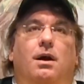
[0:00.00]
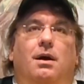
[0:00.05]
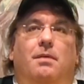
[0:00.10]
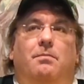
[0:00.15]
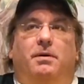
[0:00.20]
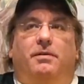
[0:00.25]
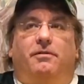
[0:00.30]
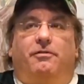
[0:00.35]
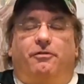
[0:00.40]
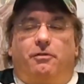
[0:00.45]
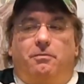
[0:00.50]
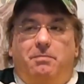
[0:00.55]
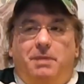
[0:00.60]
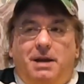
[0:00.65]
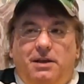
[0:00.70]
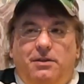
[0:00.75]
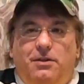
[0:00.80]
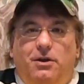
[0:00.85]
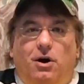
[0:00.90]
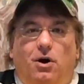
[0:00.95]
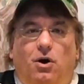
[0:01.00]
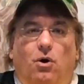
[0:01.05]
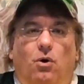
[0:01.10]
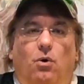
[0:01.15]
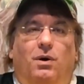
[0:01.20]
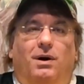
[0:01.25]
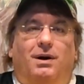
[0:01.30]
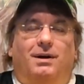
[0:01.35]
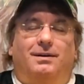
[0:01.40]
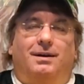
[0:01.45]
But for me,
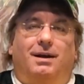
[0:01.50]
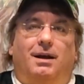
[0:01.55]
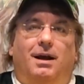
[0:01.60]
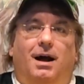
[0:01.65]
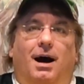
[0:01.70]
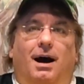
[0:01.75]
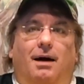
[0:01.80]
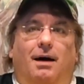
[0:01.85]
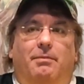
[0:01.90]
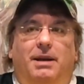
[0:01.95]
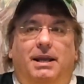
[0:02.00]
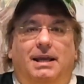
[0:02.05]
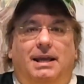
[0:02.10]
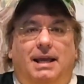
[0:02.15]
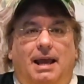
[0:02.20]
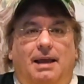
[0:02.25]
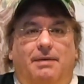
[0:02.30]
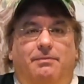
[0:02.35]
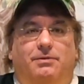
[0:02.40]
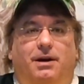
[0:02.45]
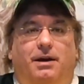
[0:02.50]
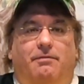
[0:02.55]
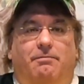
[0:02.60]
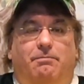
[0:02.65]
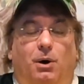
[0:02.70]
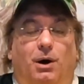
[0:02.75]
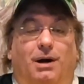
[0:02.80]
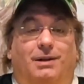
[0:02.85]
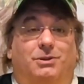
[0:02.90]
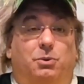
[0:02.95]
though, how many games I've
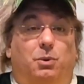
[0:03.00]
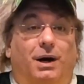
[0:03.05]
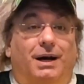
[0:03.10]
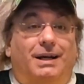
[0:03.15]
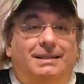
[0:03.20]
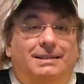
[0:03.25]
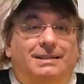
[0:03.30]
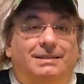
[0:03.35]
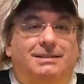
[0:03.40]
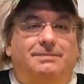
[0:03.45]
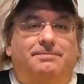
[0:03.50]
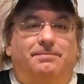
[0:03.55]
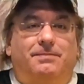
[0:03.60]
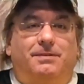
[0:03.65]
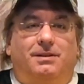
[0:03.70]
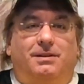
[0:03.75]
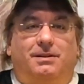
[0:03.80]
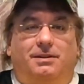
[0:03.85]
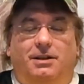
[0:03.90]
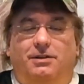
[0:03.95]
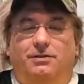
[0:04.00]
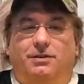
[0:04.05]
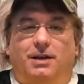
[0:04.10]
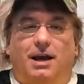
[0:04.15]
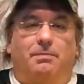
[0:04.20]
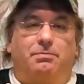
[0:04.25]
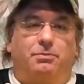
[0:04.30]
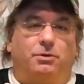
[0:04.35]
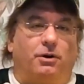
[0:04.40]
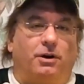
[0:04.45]
bought twice, this
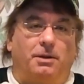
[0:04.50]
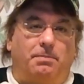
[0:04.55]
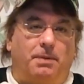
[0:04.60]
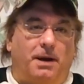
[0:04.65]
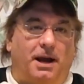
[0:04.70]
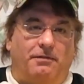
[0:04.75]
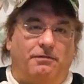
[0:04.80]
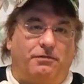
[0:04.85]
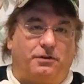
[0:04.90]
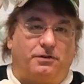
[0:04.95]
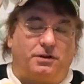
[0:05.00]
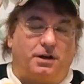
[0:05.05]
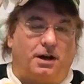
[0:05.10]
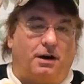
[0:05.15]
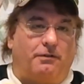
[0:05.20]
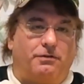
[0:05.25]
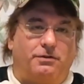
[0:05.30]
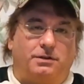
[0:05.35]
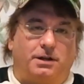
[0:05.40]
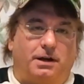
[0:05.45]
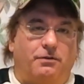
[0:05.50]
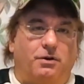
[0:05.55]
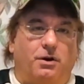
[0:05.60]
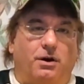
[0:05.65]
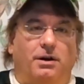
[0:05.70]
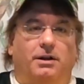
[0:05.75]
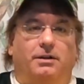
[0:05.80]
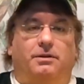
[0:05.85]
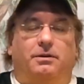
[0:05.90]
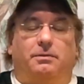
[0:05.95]
app's already paid for itself because I've
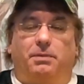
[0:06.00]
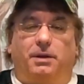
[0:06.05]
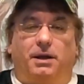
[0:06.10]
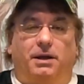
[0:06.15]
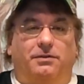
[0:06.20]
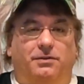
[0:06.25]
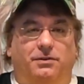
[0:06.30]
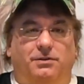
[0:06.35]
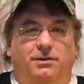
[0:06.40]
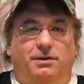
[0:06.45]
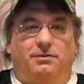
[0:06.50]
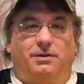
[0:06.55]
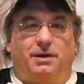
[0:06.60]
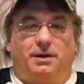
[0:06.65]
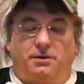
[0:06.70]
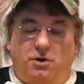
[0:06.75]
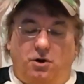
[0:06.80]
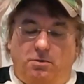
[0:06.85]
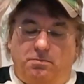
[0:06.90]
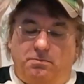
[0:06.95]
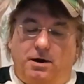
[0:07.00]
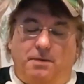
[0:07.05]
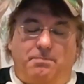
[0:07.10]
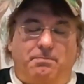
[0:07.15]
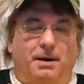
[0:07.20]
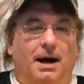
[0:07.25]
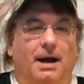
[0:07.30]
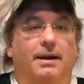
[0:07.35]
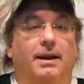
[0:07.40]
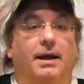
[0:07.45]
gone into places and I was like, nope, not
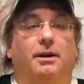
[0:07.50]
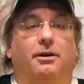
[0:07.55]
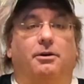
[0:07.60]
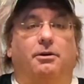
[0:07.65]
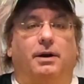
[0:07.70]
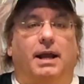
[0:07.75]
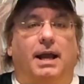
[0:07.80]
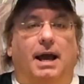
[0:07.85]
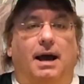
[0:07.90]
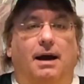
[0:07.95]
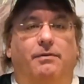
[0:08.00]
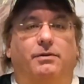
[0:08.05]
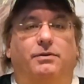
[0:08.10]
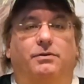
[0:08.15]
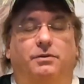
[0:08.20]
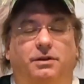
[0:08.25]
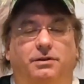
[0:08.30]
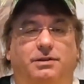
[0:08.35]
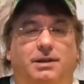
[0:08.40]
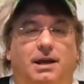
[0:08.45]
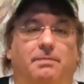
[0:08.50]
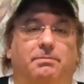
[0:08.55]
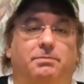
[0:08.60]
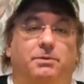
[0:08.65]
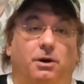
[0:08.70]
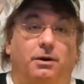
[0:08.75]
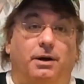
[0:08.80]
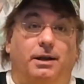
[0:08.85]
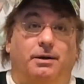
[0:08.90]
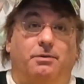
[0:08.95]
buying it. I already have it. So this app's
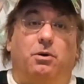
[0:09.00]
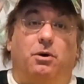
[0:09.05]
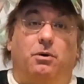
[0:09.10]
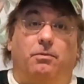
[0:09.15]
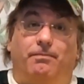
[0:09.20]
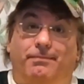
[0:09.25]
already, quote,